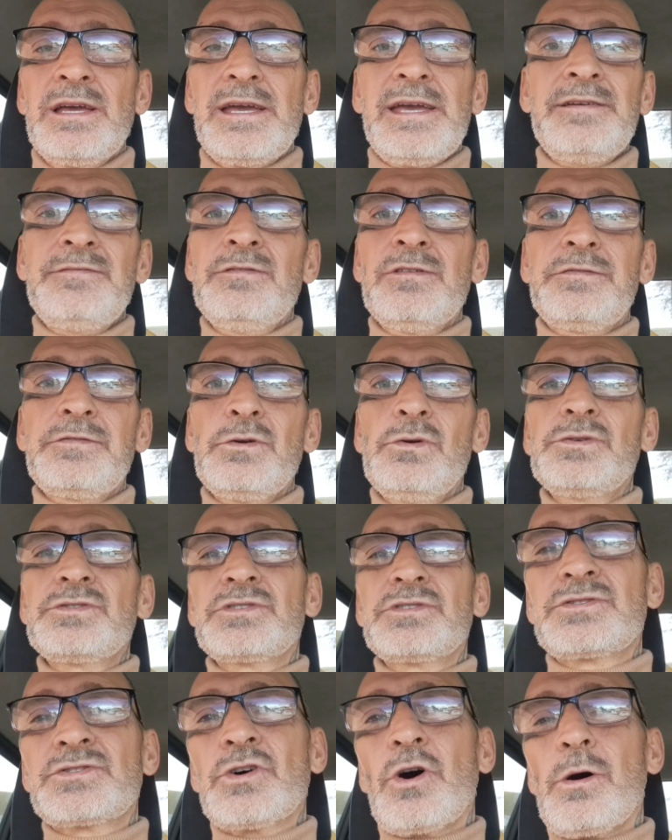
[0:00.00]
even if you
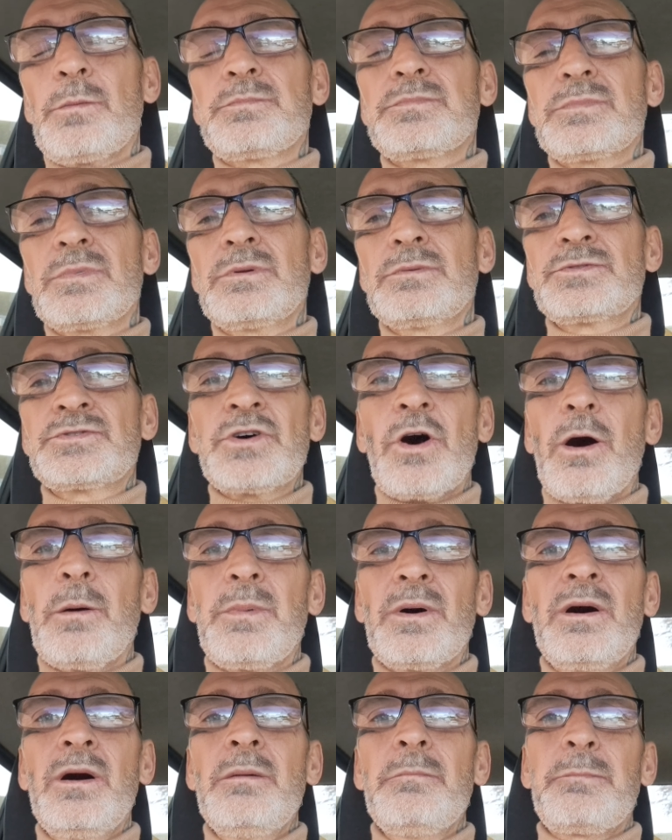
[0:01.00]
top,
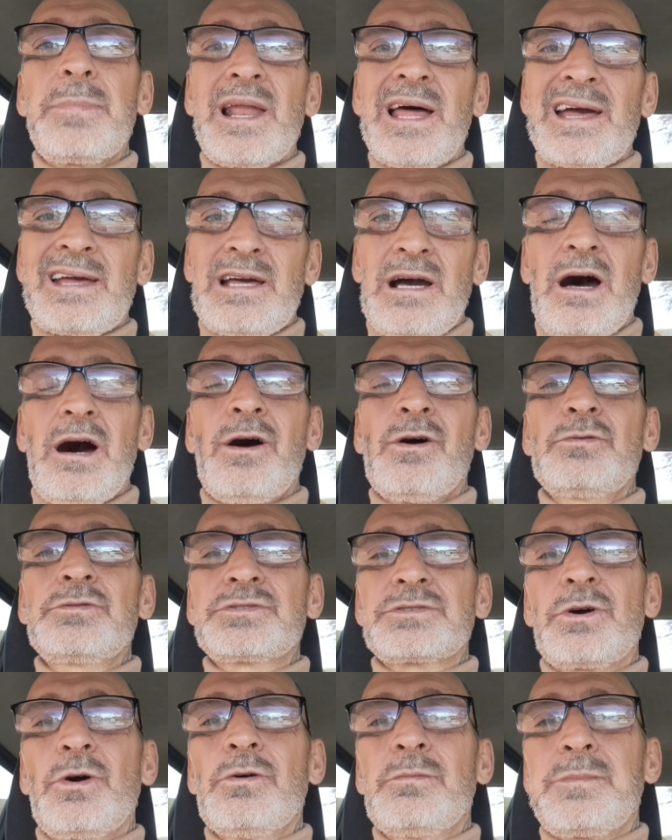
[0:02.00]
top blagger,
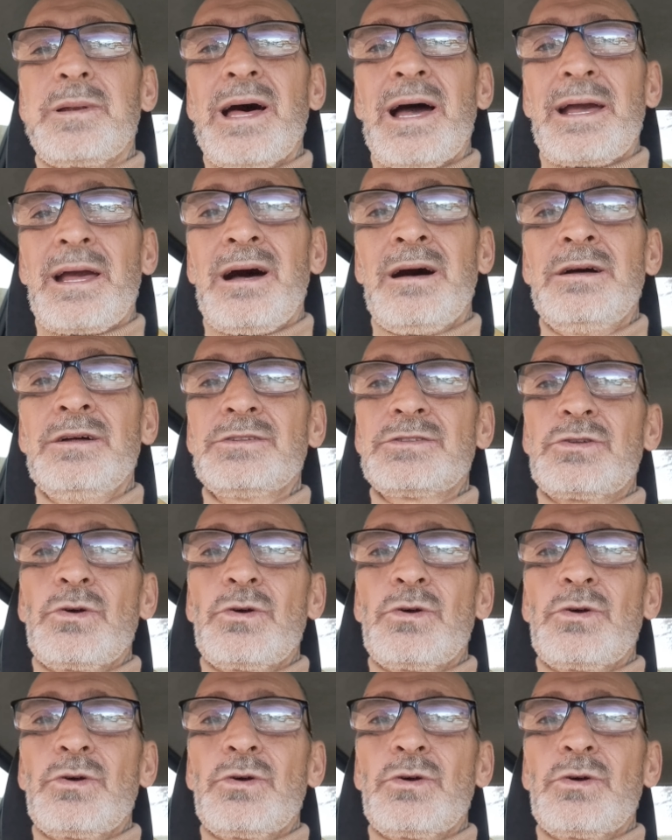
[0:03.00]
old school blagger,